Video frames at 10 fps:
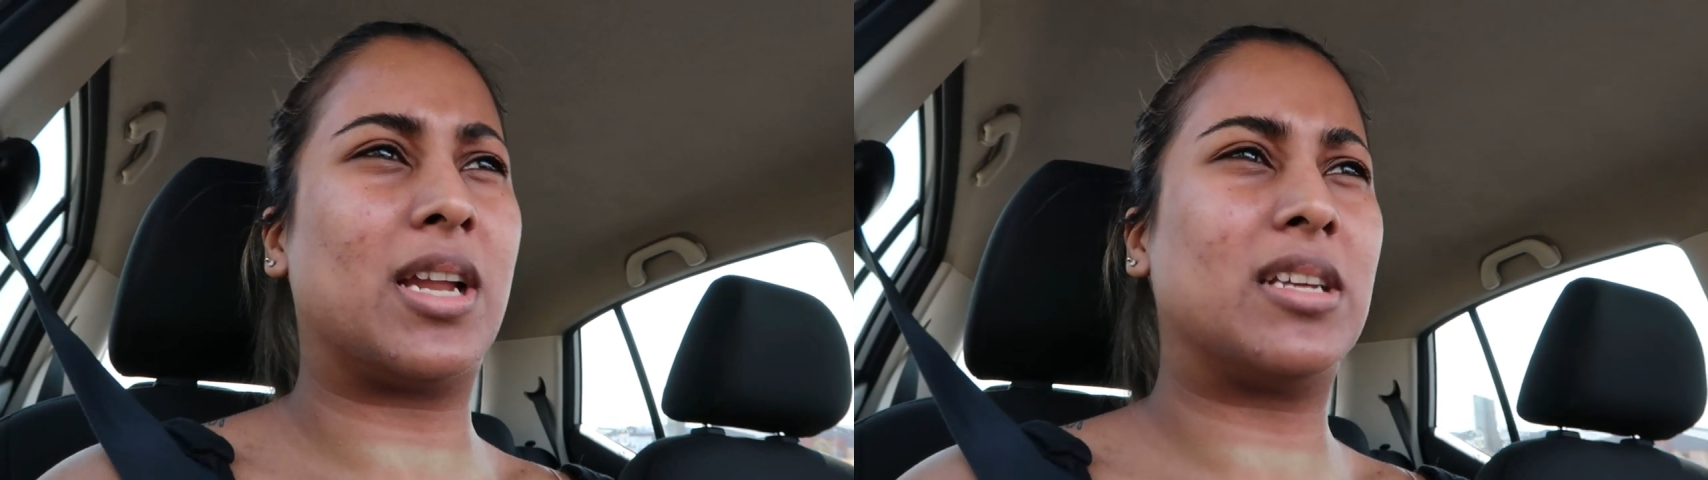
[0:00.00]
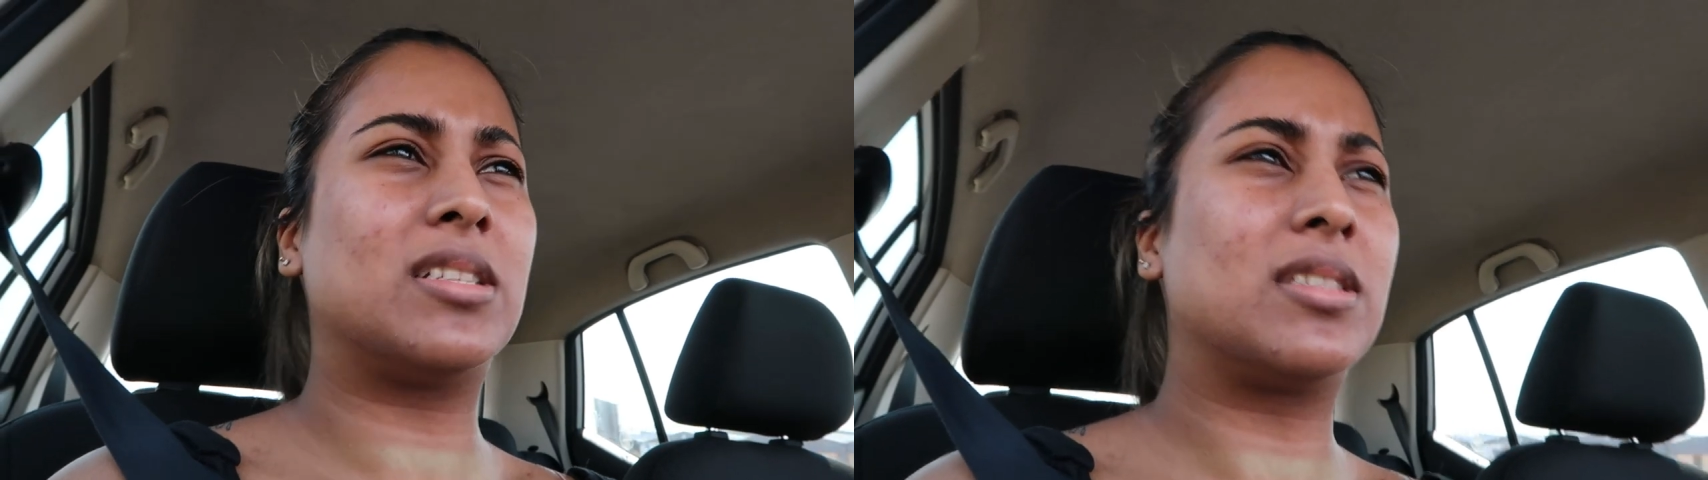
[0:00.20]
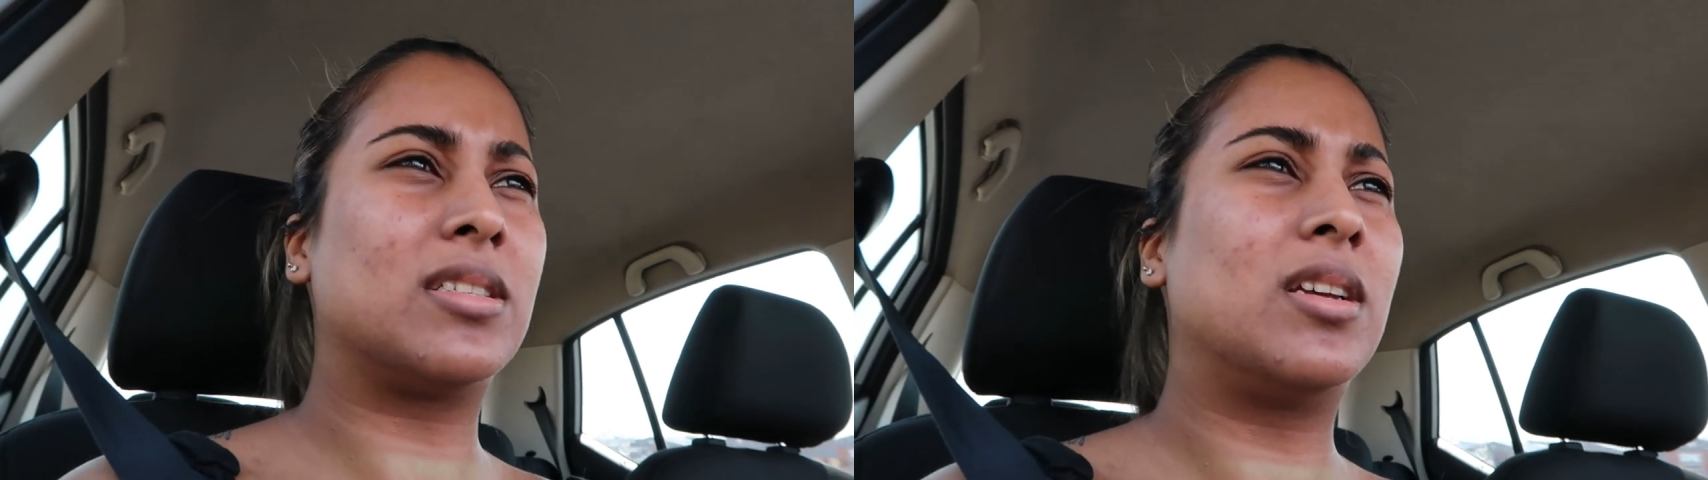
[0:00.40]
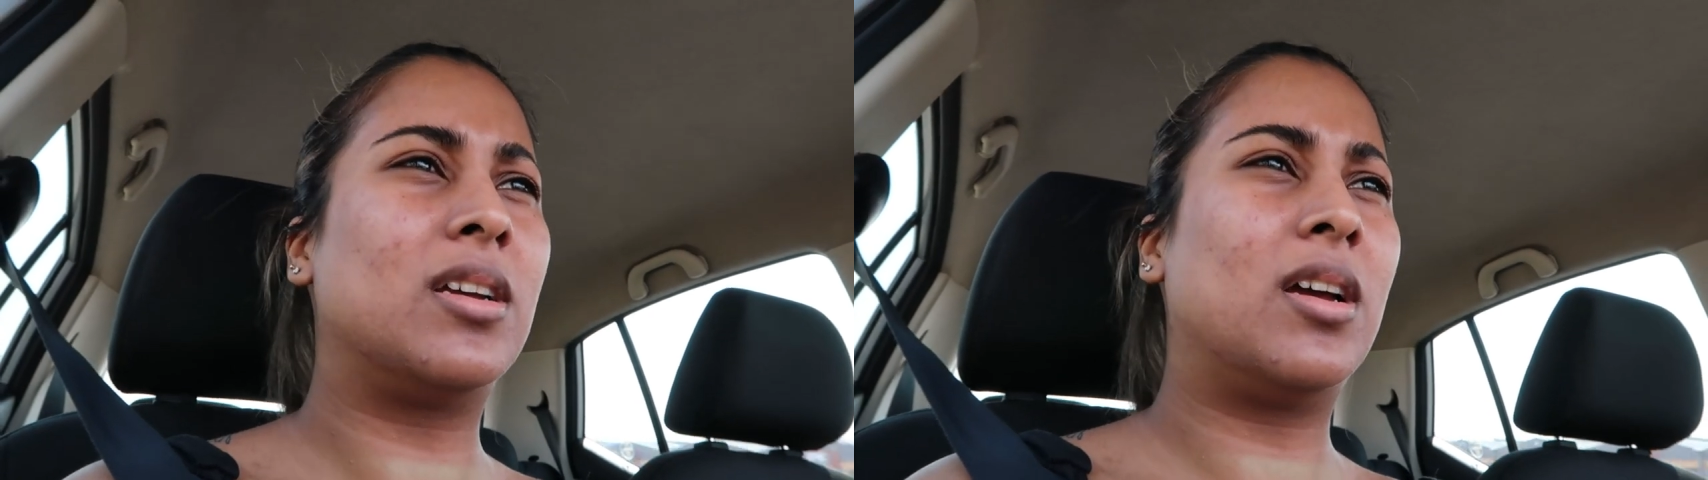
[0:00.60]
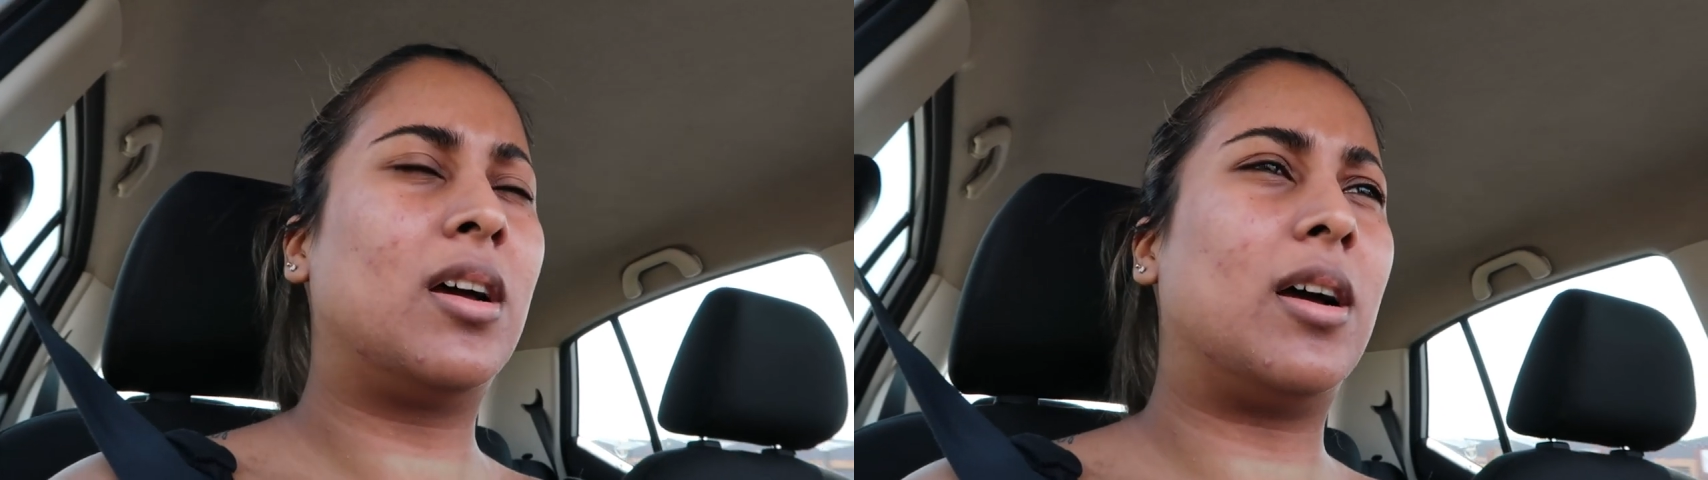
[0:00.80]
nice.
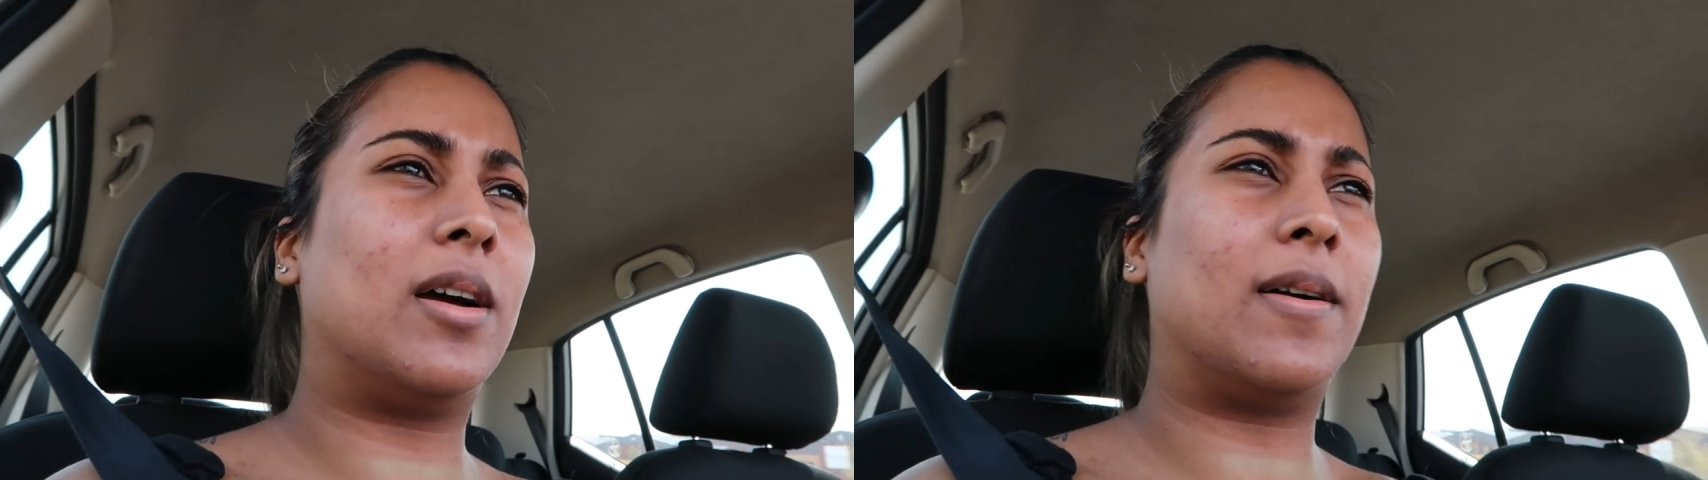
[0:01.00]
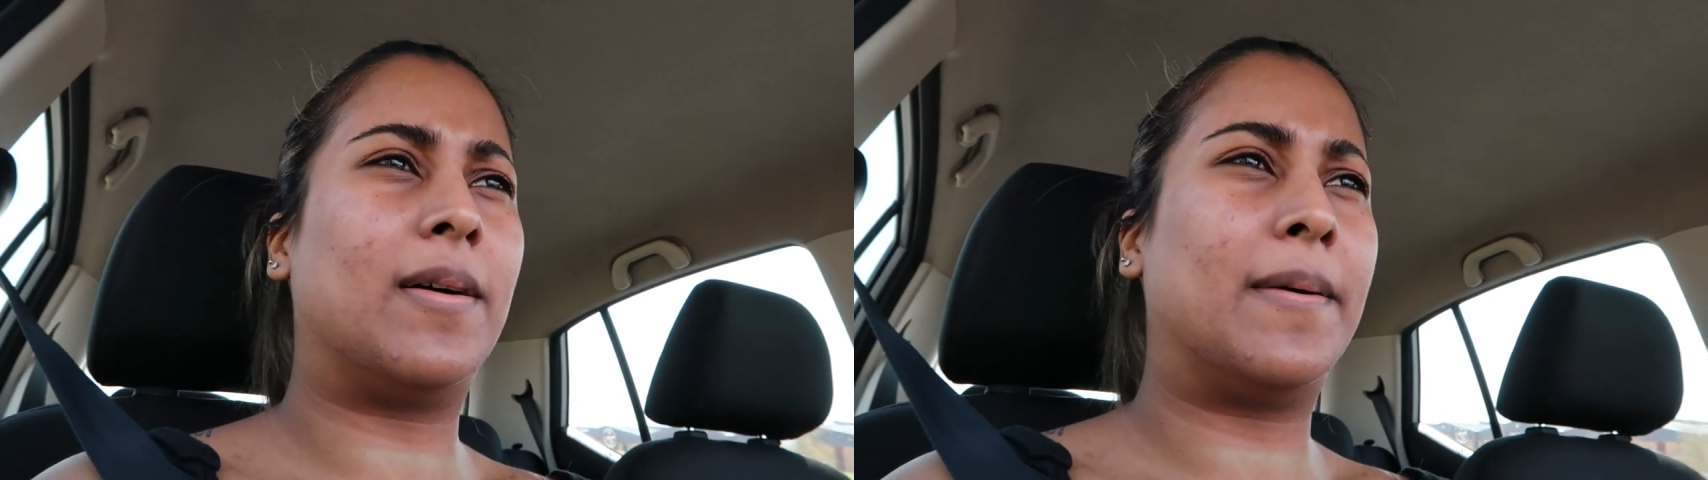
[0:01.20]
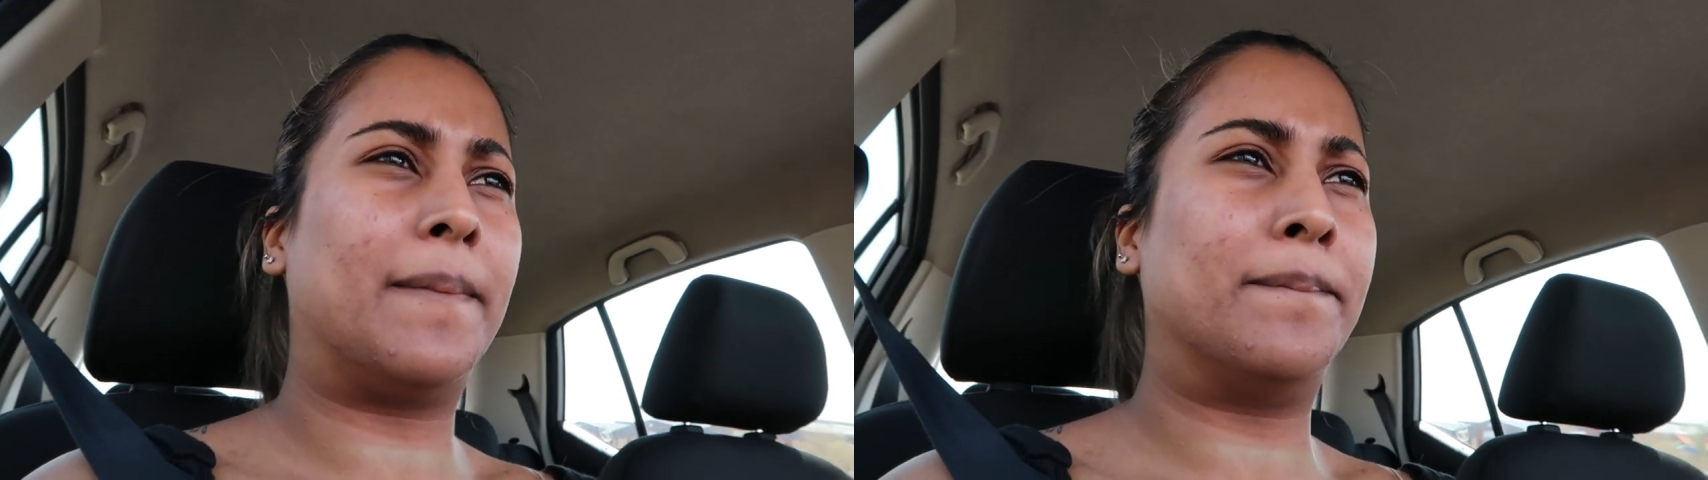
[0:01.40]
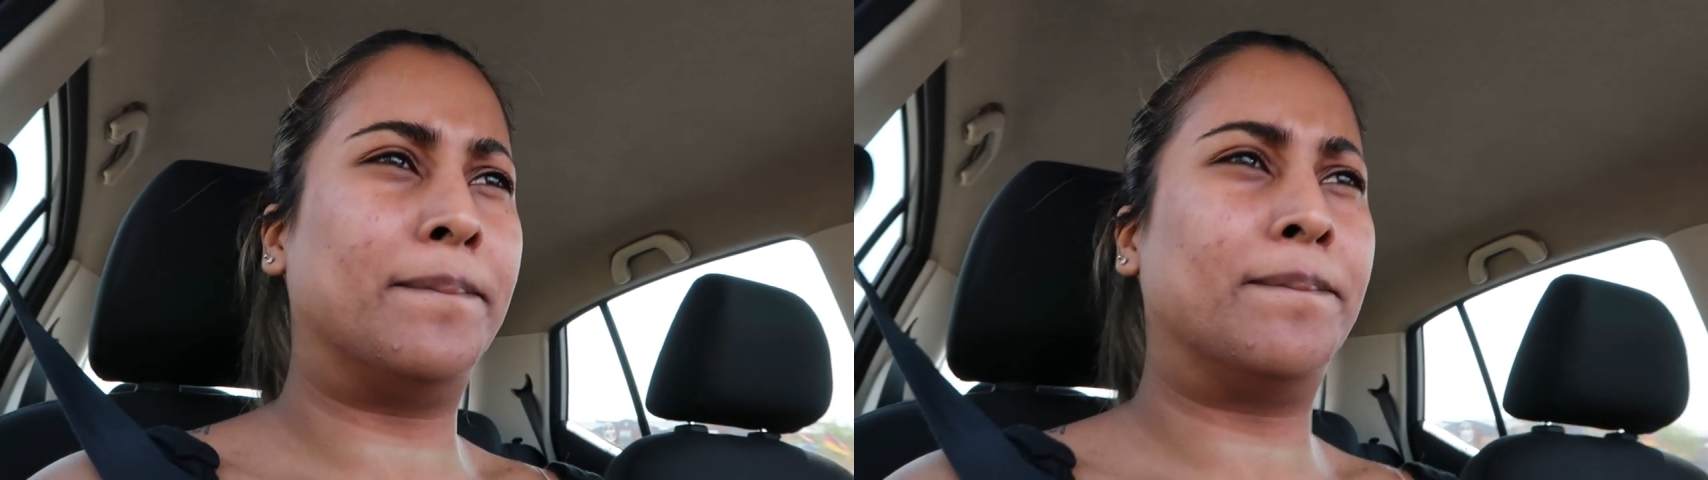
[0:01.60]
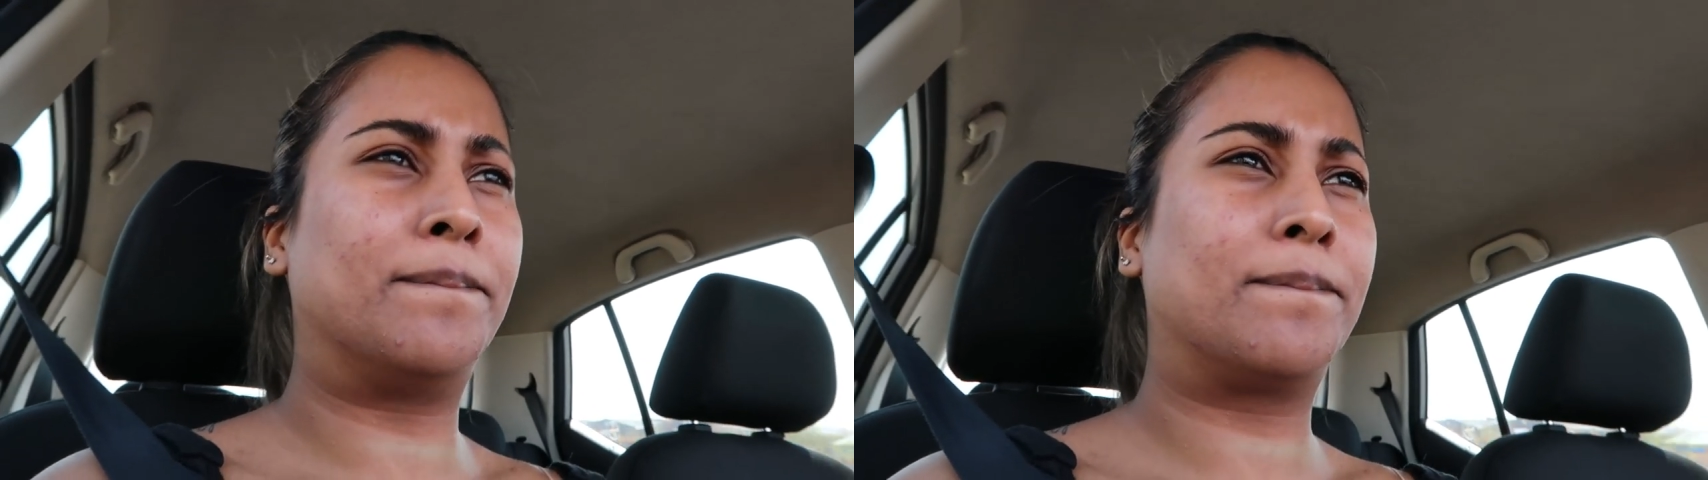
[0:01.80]
Um,